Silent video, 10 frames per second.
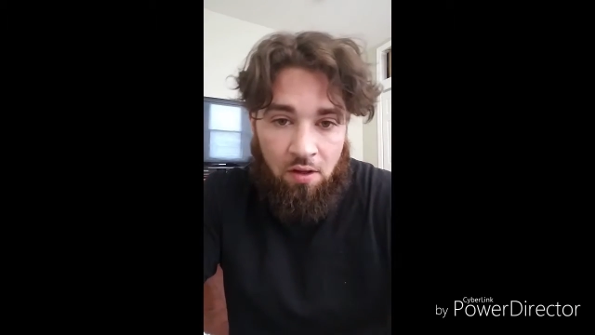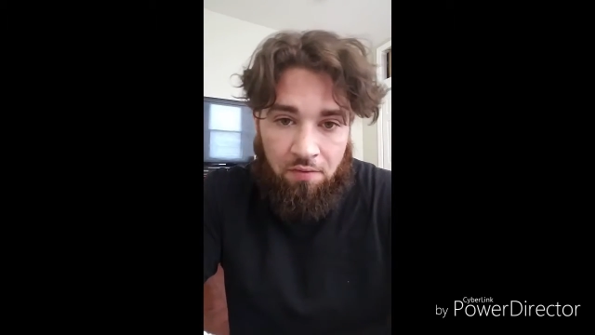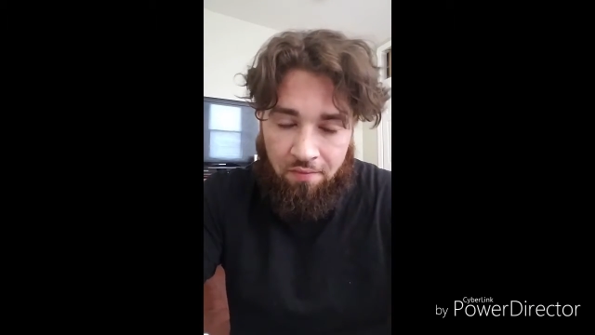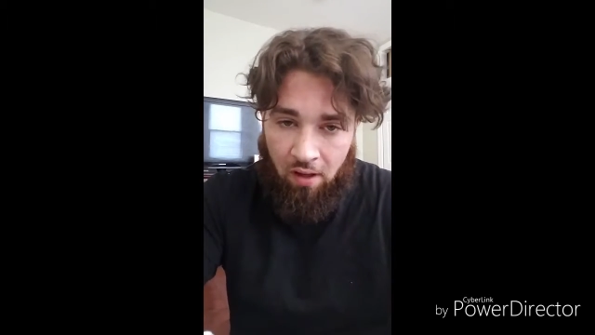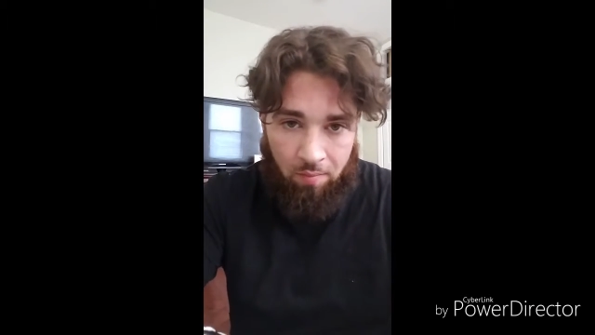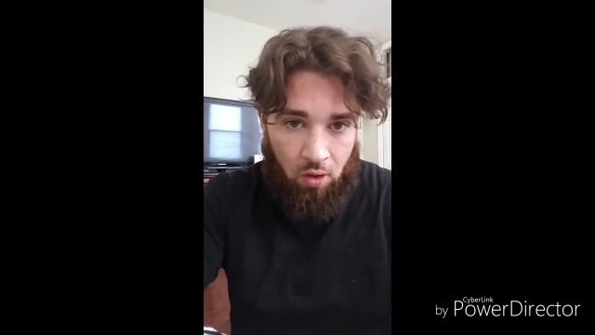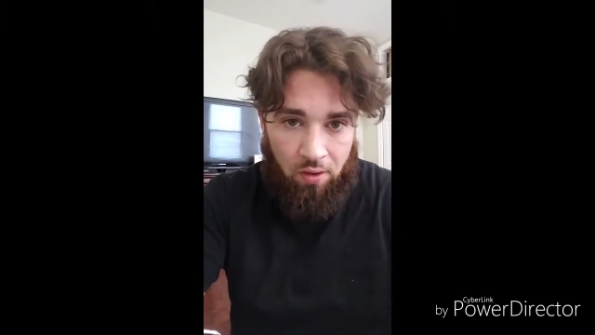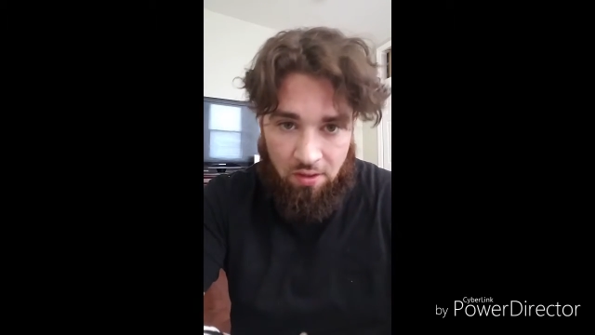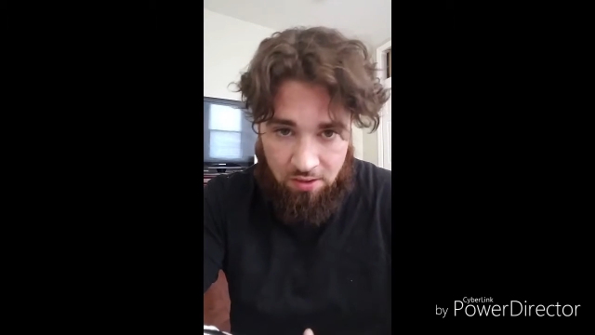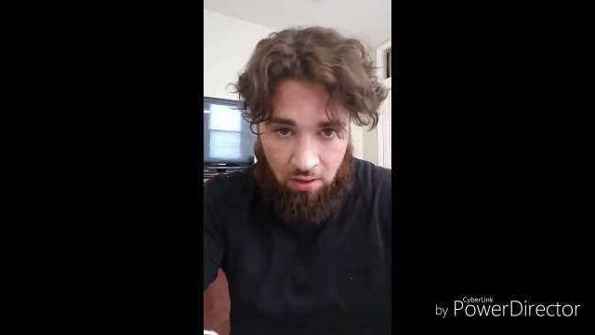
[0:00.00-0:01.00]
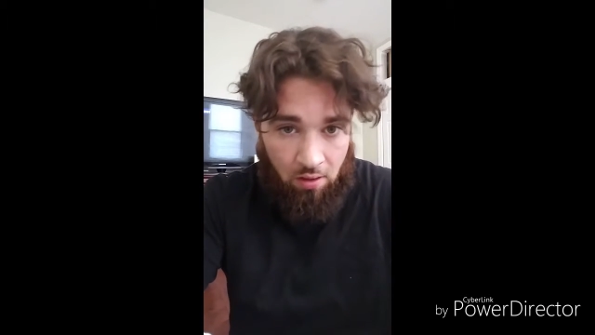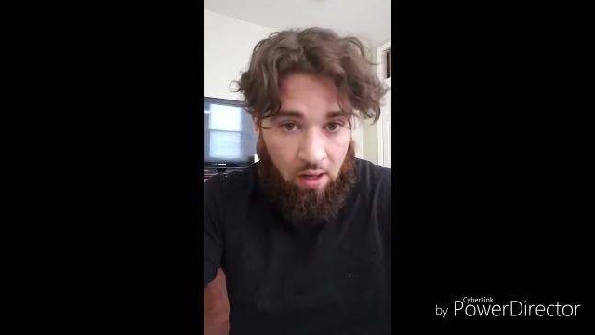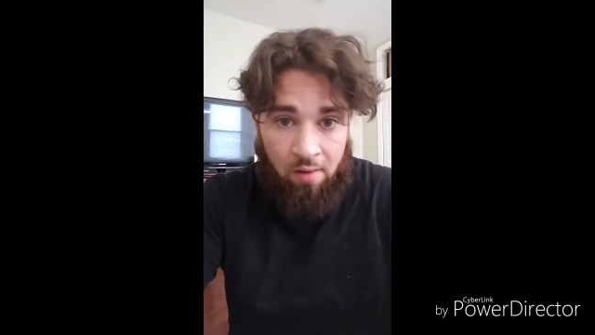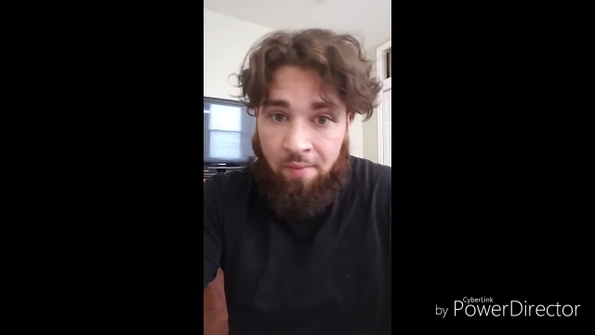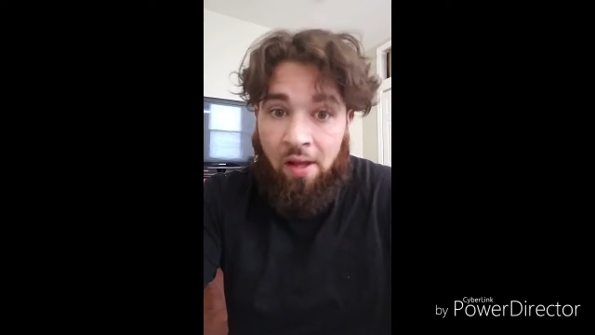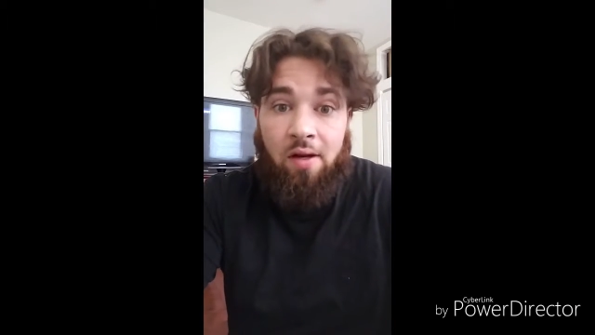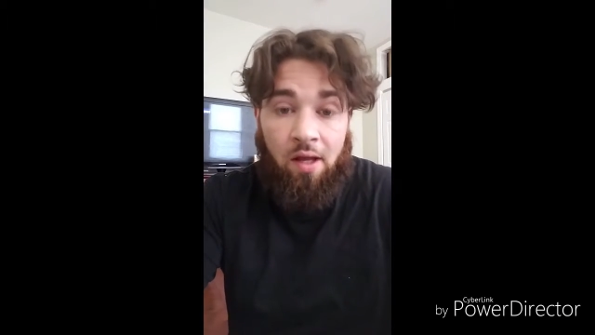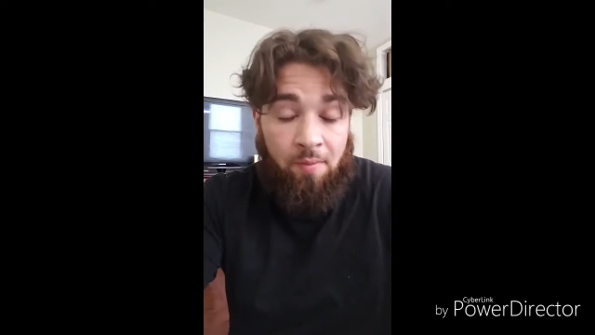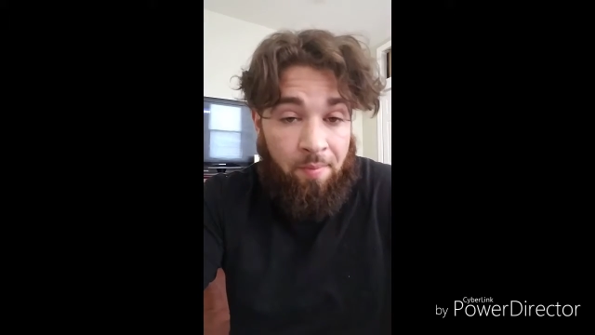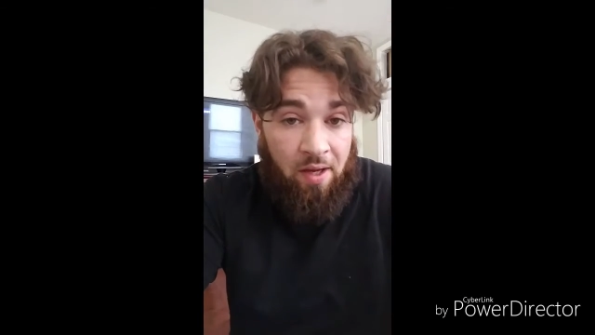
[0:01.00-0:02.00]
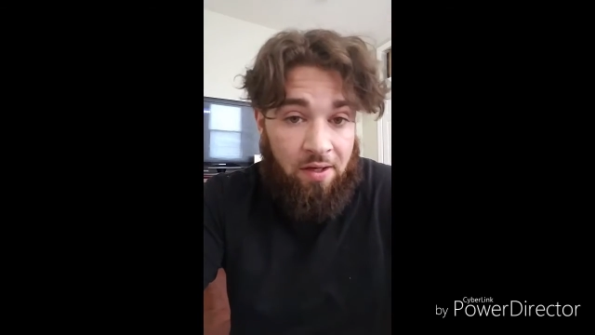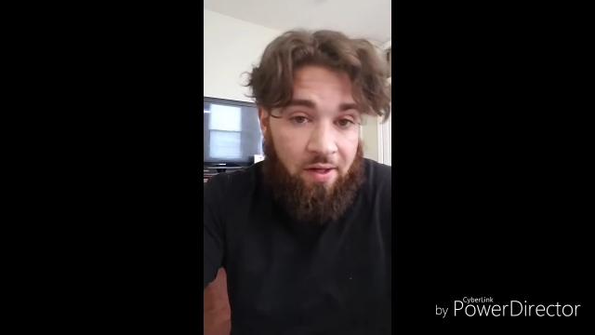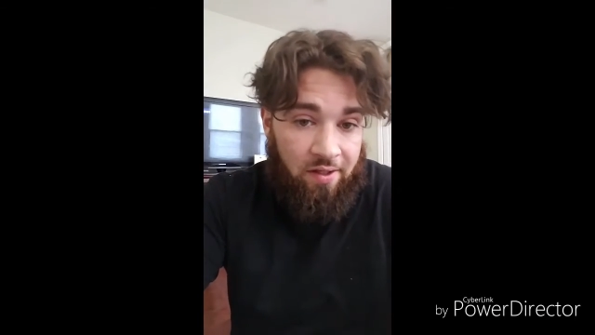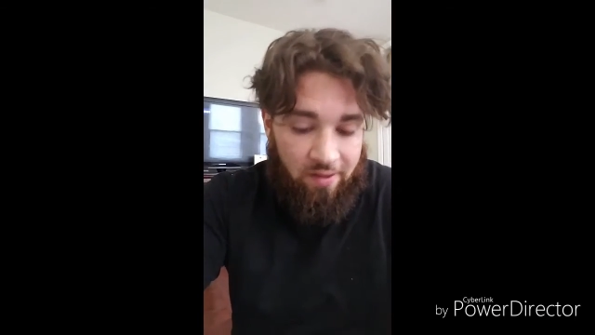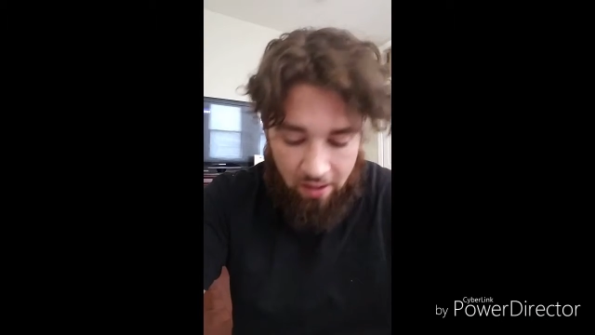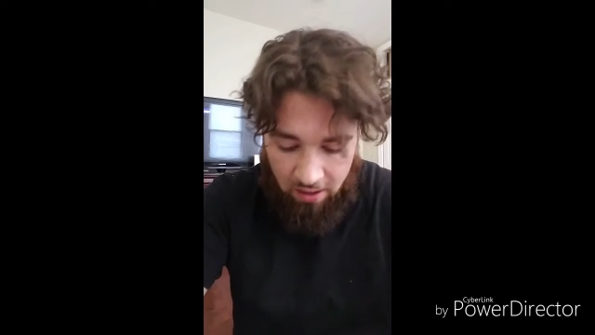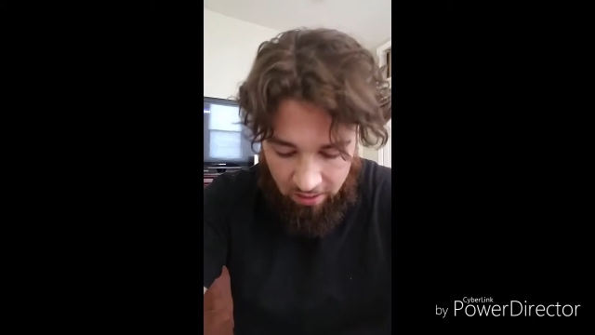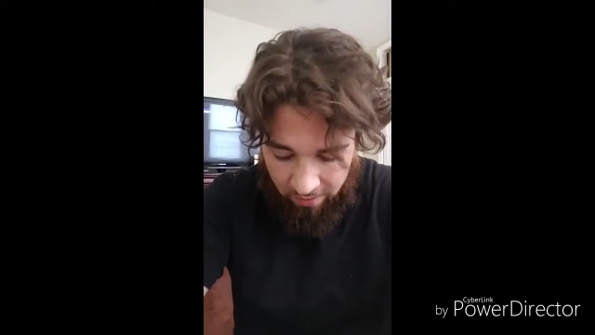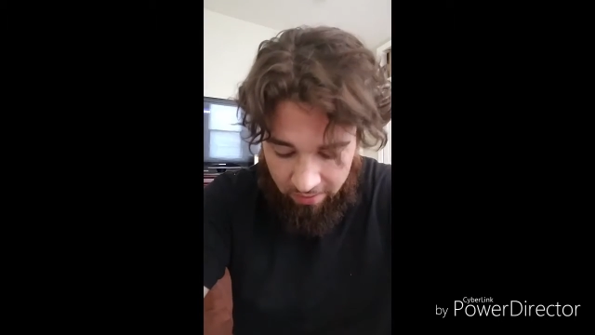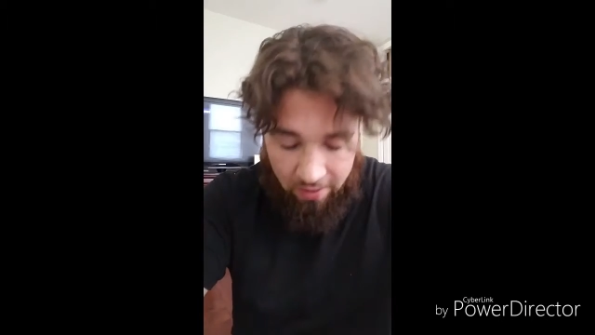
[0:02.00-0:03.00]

Follow me on Instagram at MMA Night and Day.